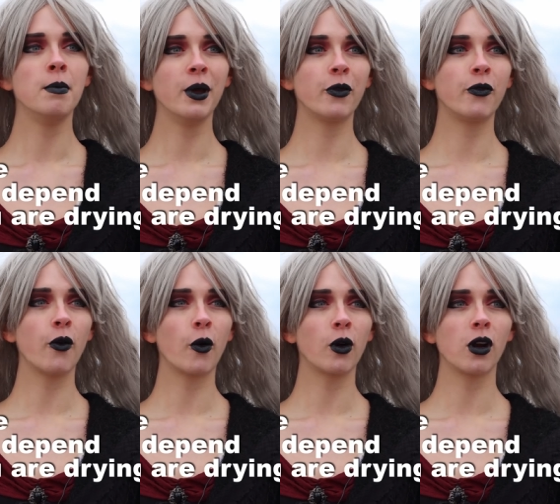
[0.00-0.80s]

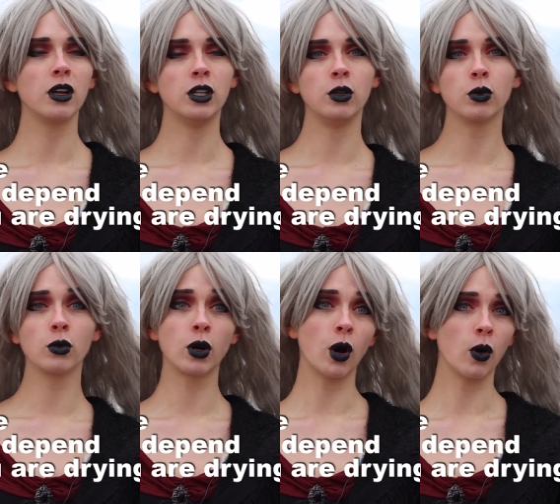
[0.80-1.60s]
before
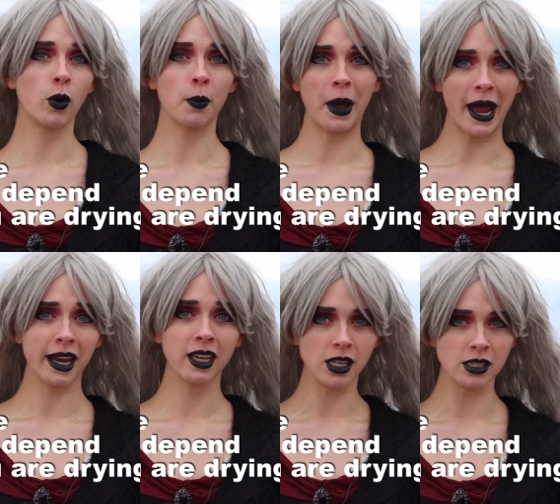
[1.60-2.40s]
you go
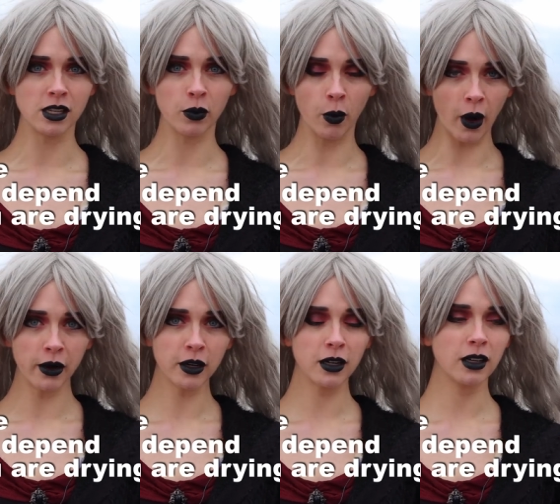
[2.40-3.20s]
back into the
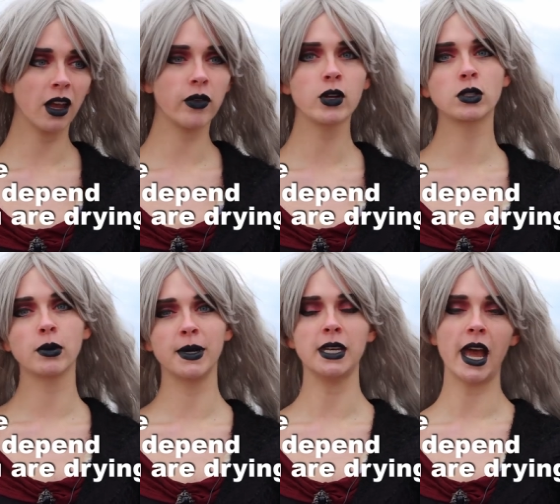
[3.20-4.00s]
water if you
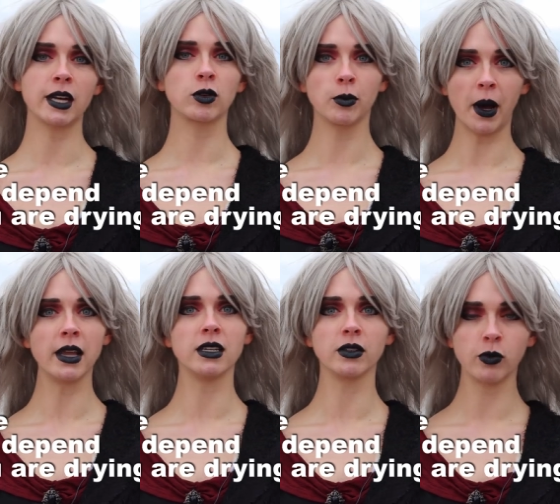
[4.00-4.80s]
swim in natural
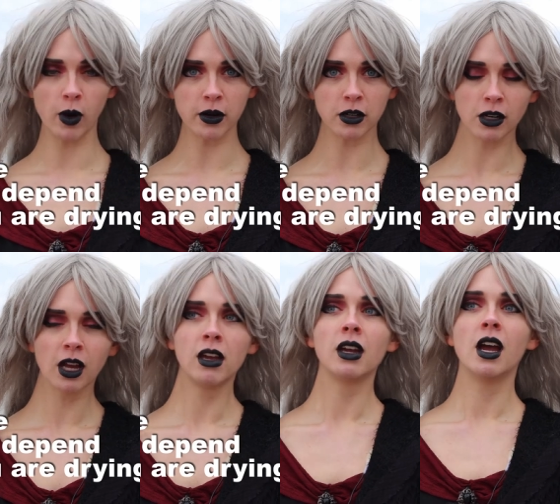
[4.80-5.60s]
bodies of water.
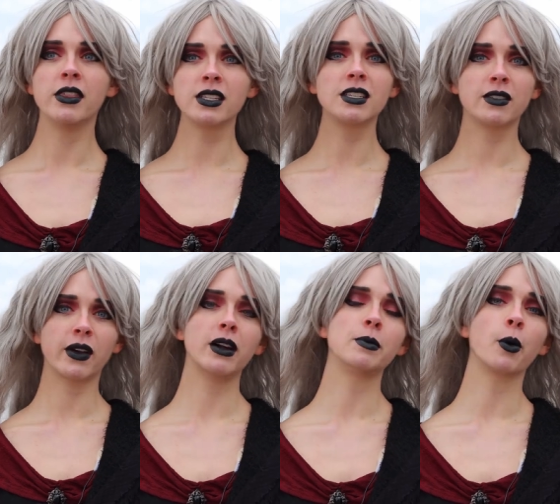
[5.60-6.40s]
And this is
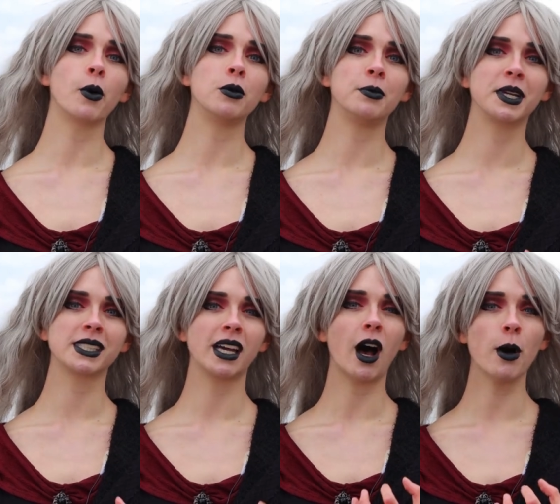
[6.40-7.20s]
very important
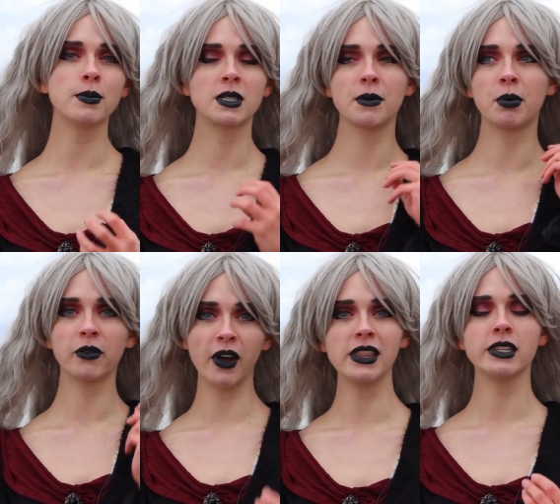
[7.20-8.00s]
because it helps
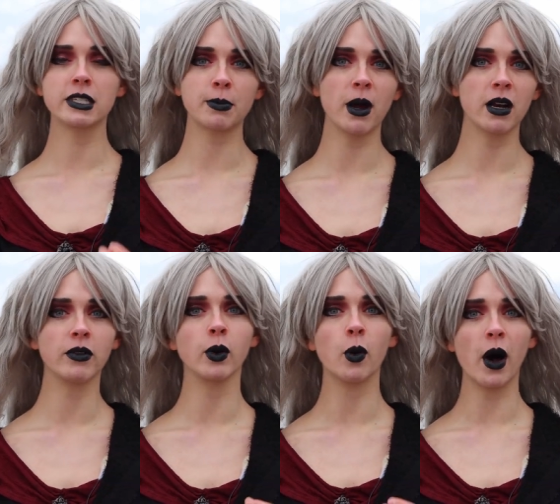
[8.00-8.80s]
prevent the spread
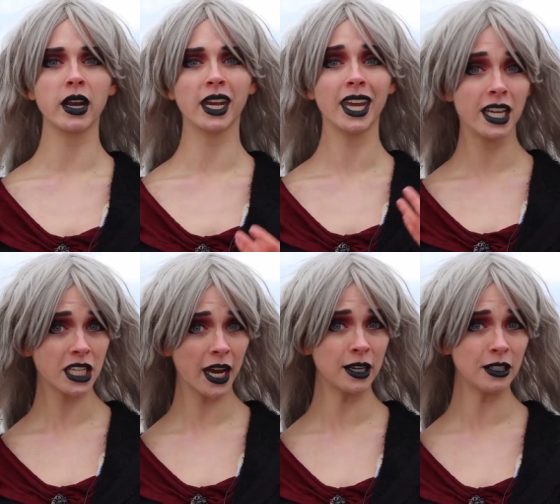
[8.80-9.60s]
of aquatic
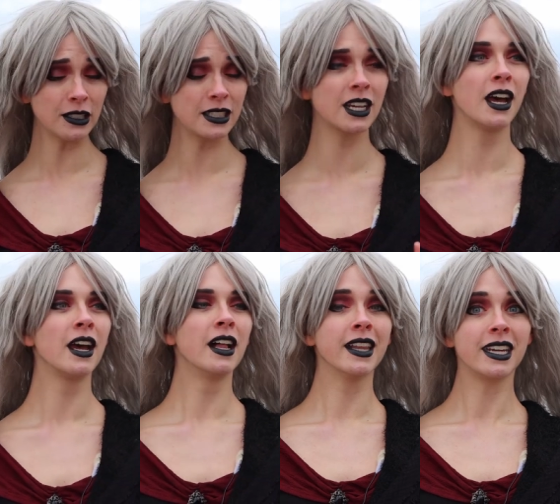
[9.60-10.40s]
hitchhikers
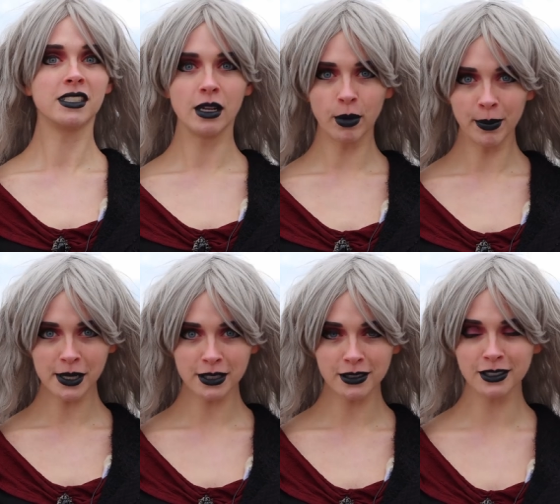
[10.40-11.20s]
like zebra
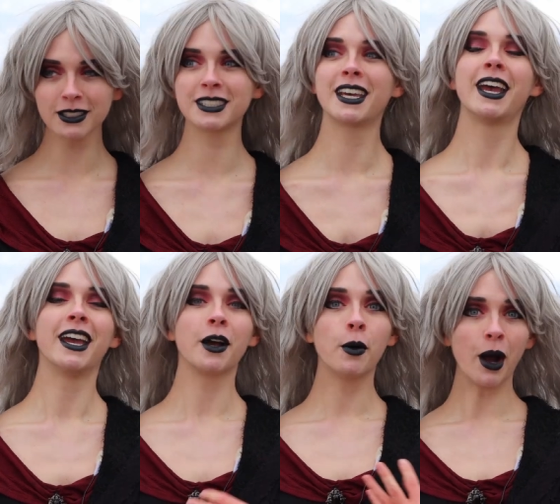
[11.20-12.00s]
mussels,
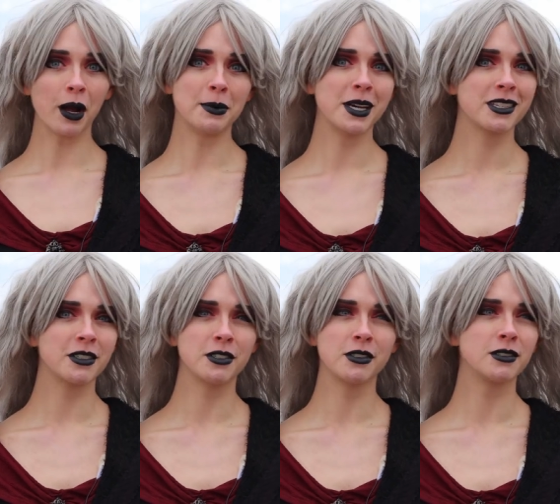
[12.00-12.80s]
quagga
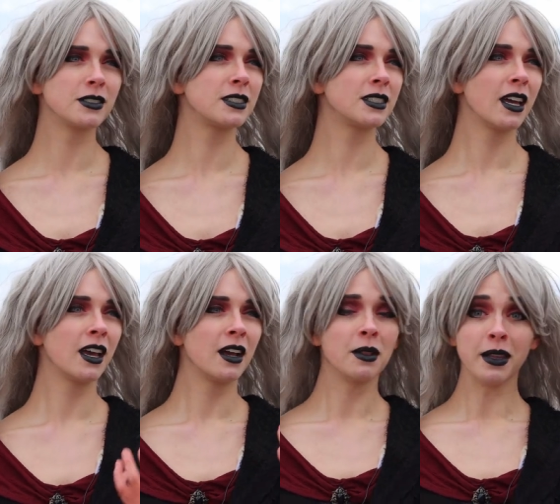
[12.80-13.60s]
mussels,
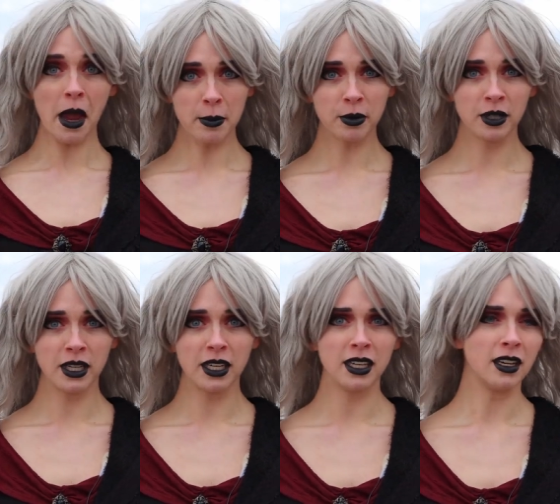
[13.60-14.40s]

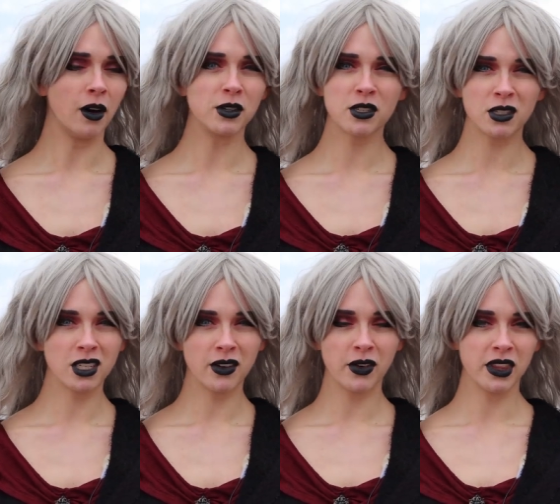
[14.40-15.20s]
lamprey, all sorts
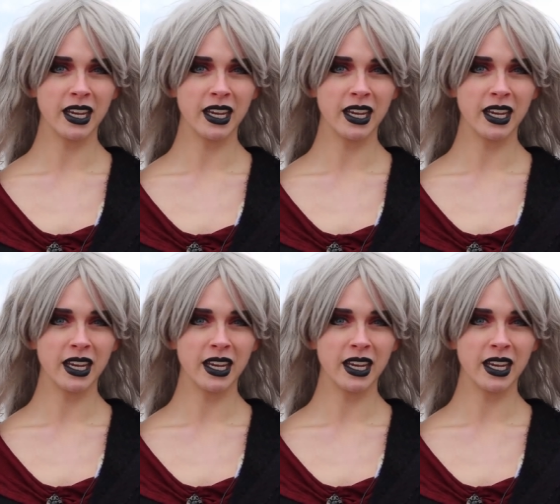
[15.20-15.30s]
of different